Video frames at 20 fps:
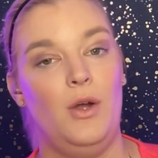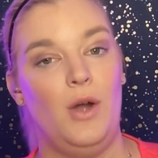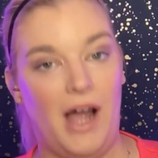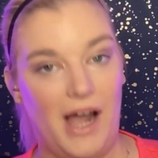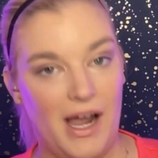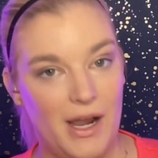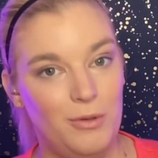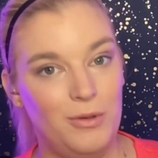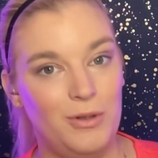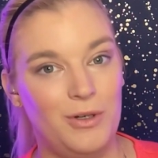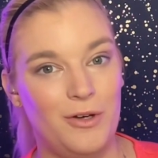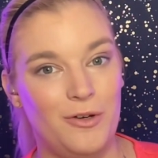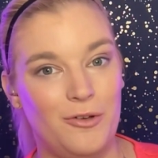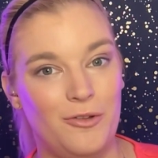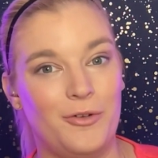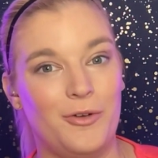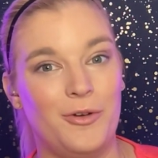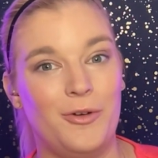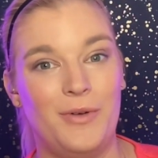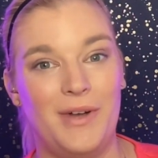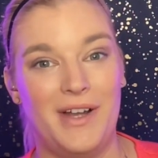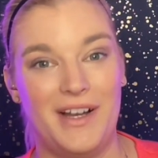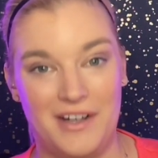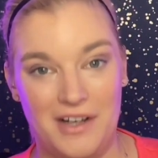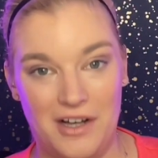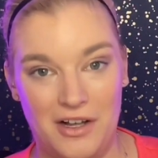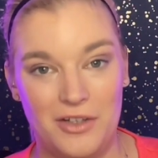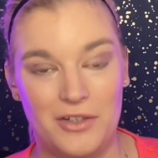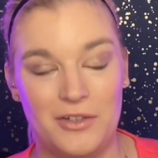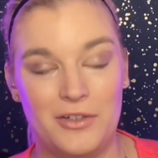I will go through and
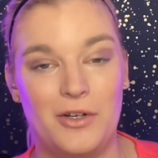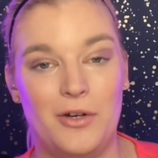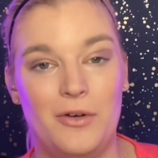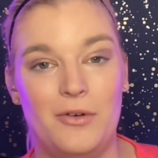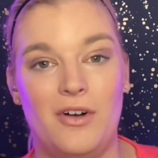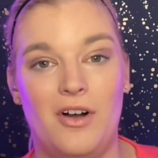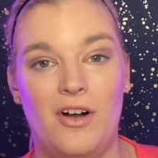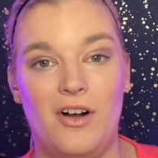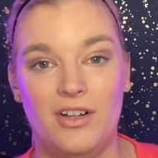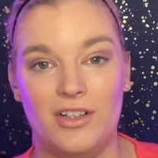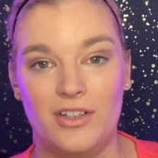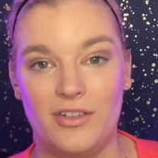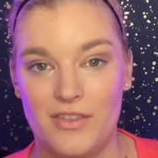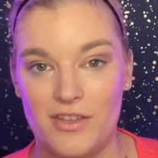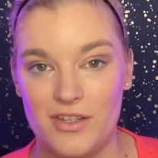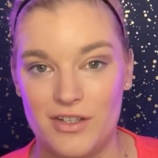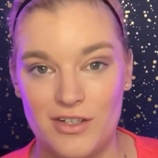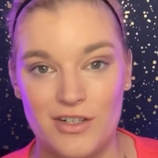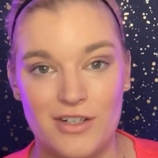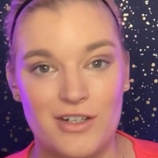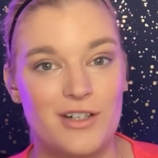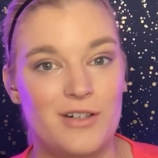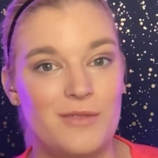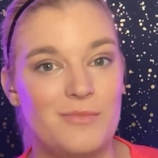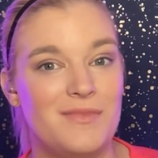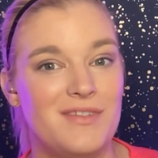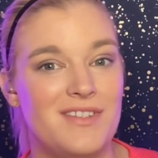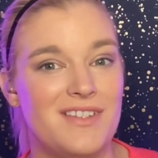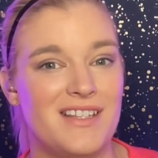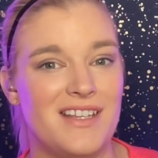color code all of the
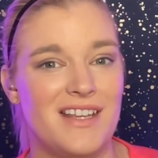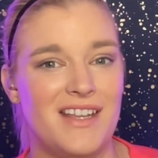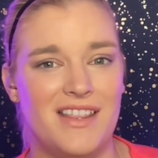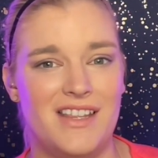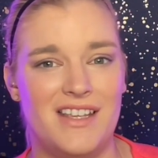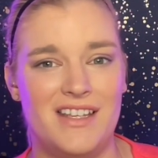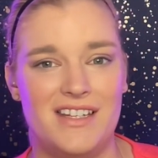terms and the